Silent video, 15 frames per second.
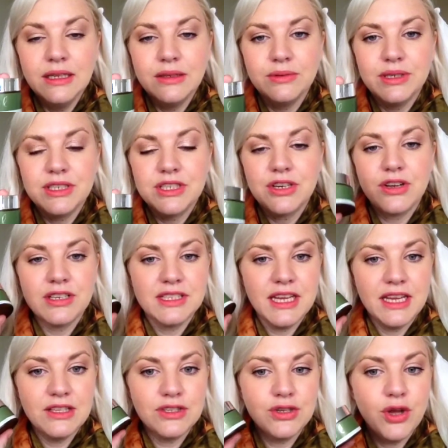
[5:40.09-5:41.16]
which
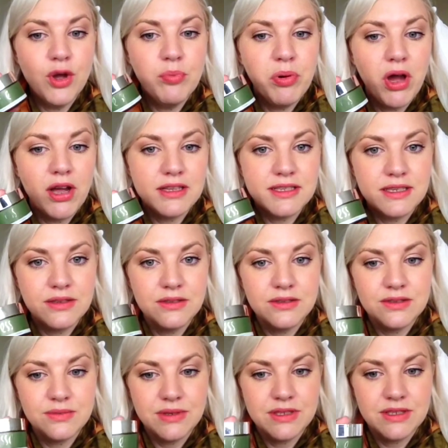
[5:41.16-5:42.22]
contains no
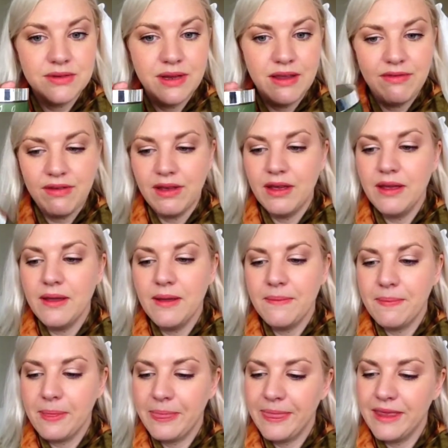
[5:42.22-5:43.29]
particles
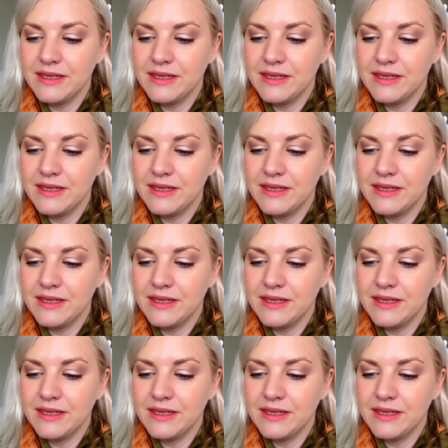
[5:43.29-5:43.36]
whatsoever.